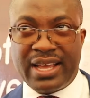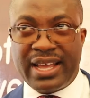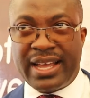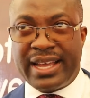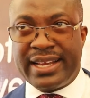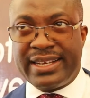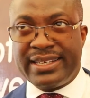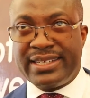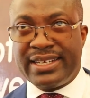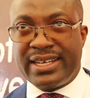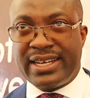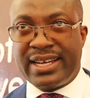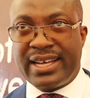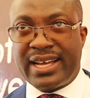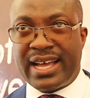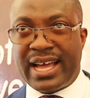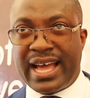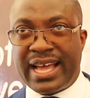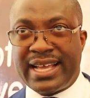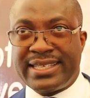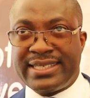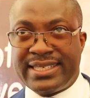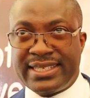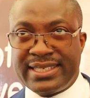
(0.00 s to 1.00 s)
And uh,
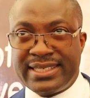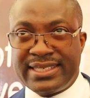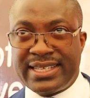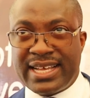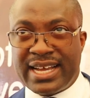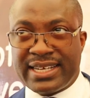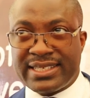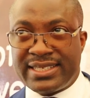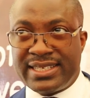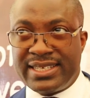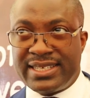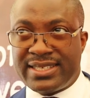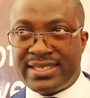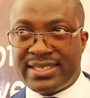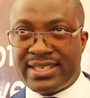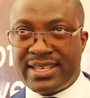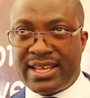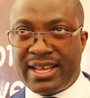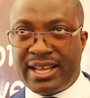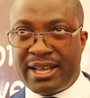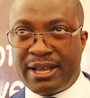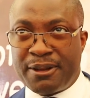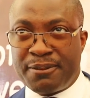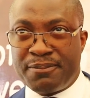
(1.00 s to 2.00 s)
I think that is
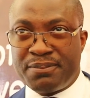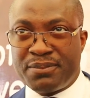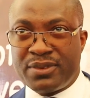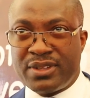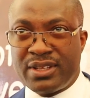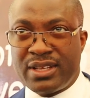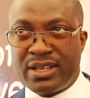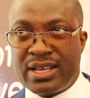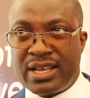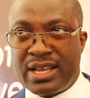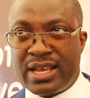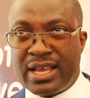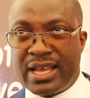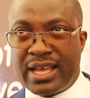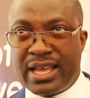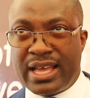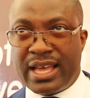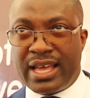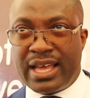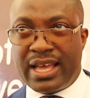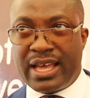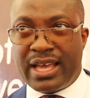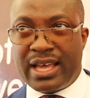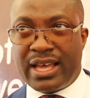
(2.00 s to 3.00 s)
uh,
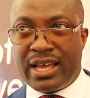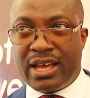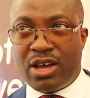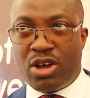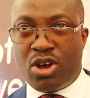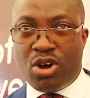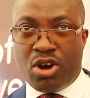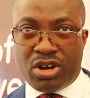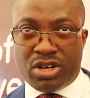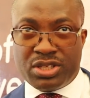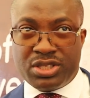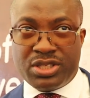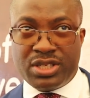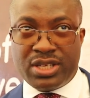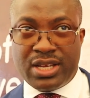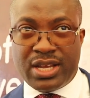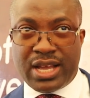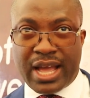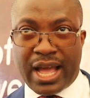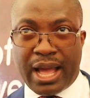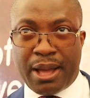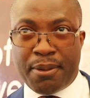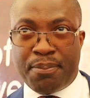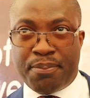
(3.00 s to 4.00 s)
uh, God
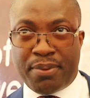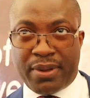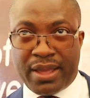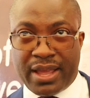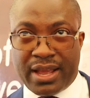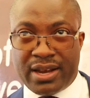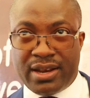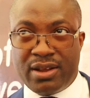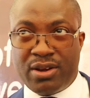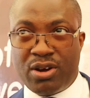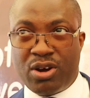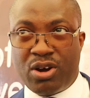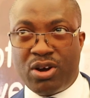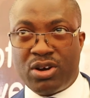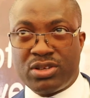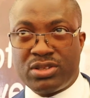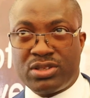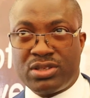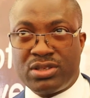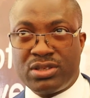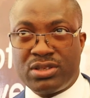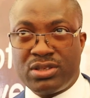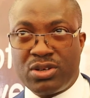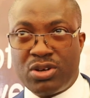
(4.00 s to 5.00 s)
appeared, or
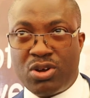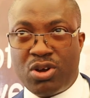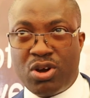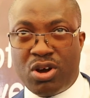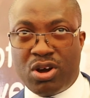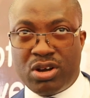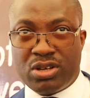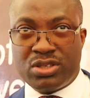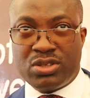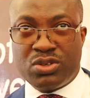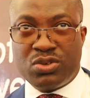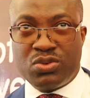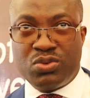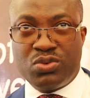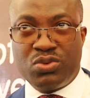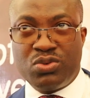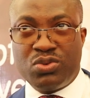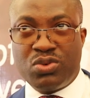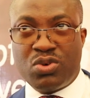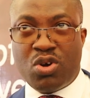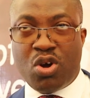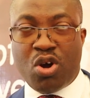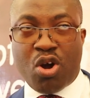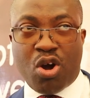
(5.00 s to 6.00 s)
God
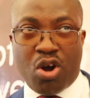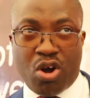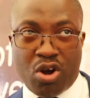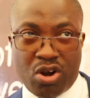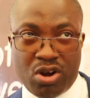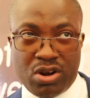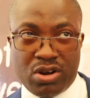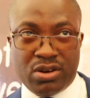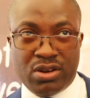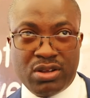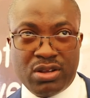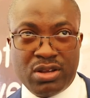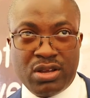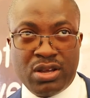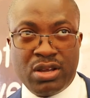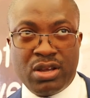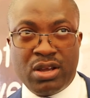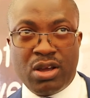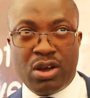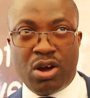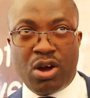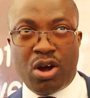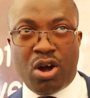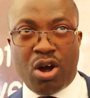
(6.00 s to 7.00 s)
who called
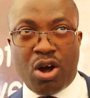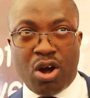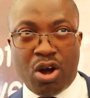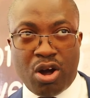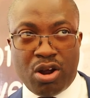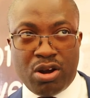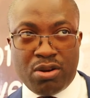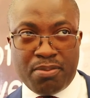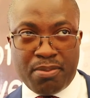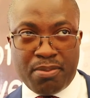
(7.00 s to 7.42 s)
all